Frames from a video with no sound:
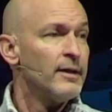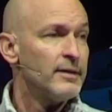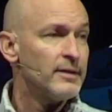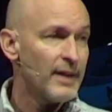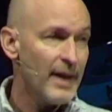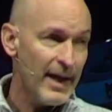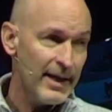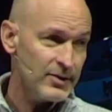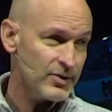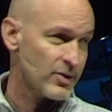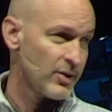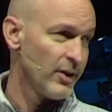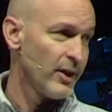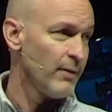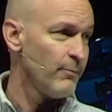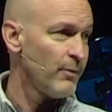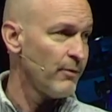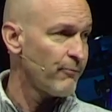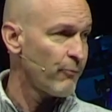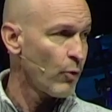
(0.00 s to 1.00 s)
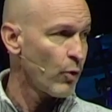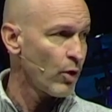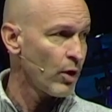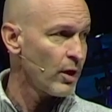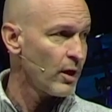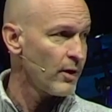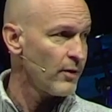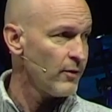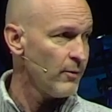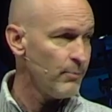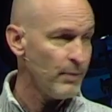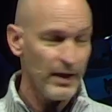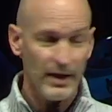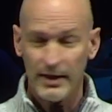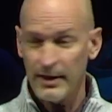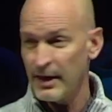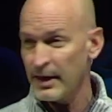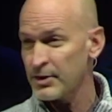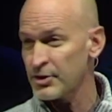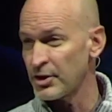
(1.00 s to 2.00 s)
And lastly, before the
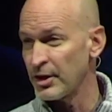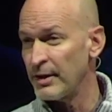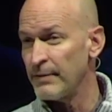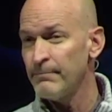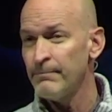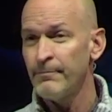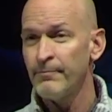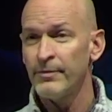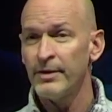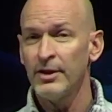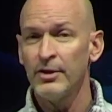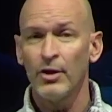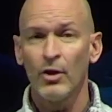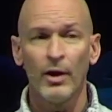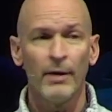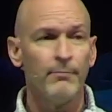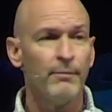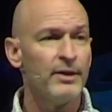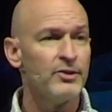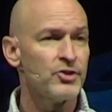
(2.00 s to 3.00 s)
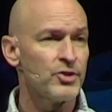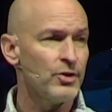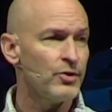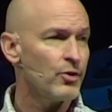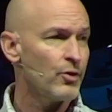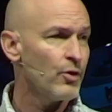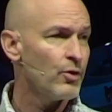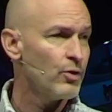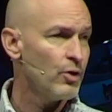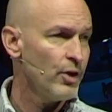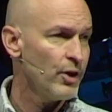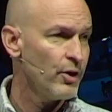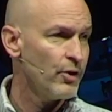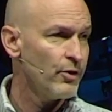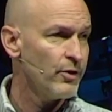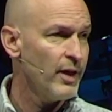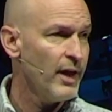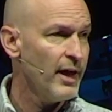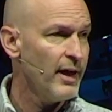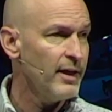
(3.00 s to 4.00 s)
benediction, you know, I mentioned
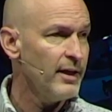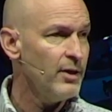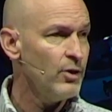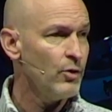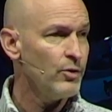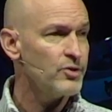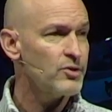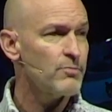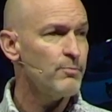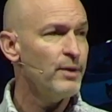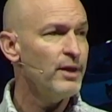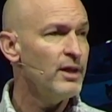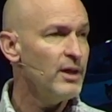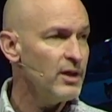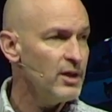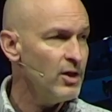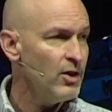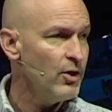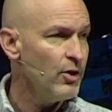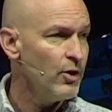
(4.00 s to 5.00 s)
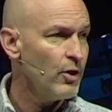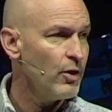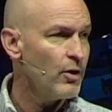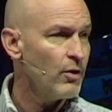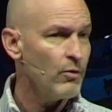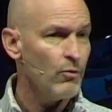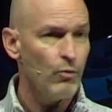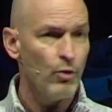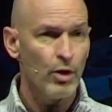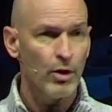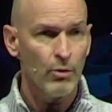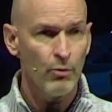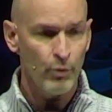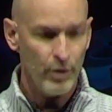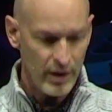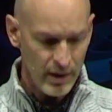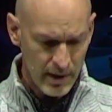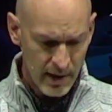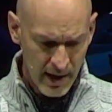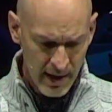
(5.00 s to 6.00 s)
earlier that, you know, it's been a year where
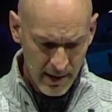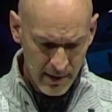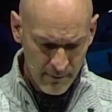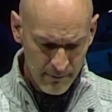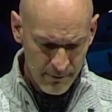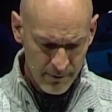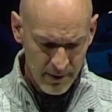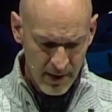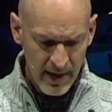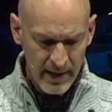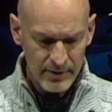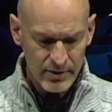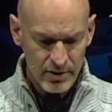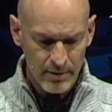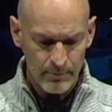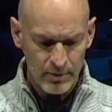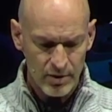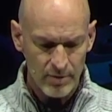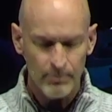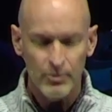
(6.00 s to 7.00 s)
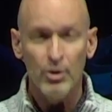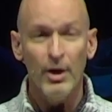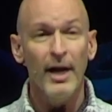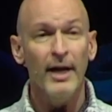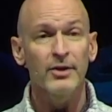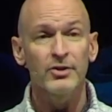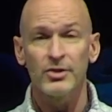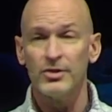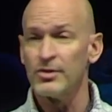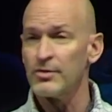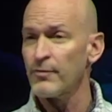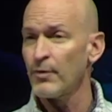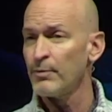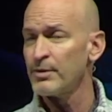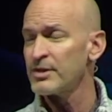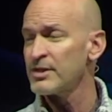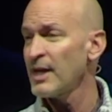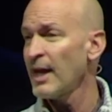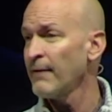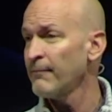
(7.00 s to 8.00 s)
we have had some subtractions from
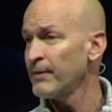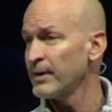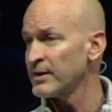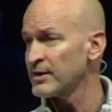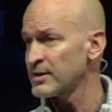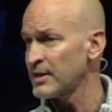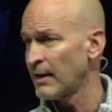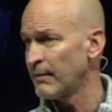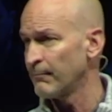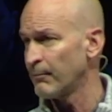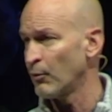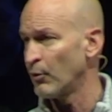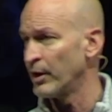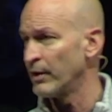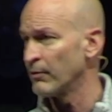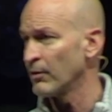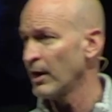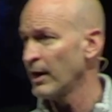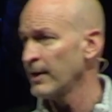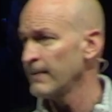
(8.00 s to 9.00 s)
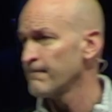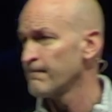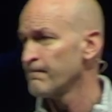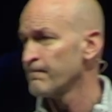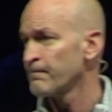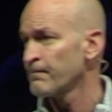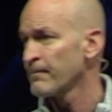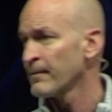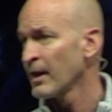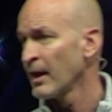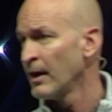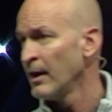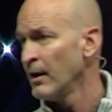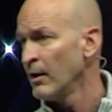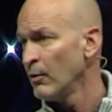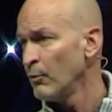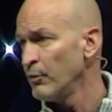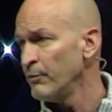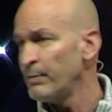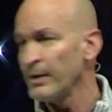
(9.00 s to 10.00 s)
a staffing standpoint, right?
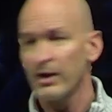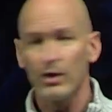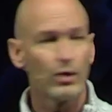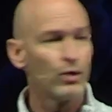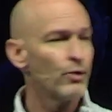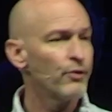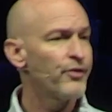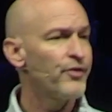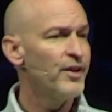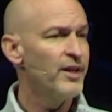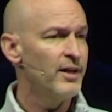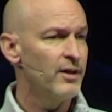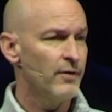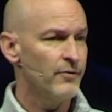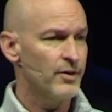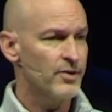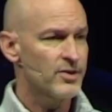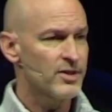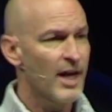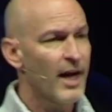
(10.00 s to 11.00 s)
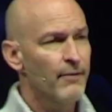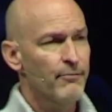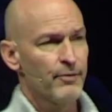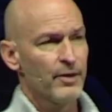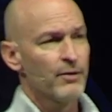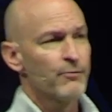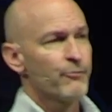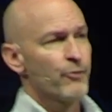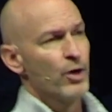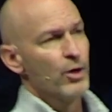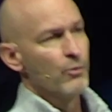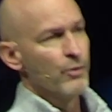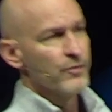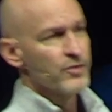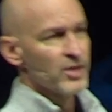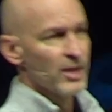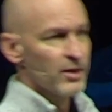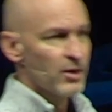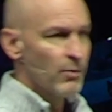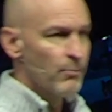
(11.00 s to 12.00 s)
We've been a little thin on the staffing front.
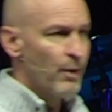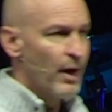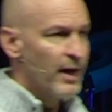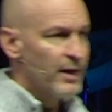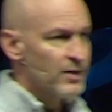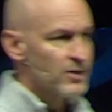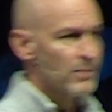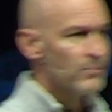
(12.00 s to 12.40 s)
We've said goodbye to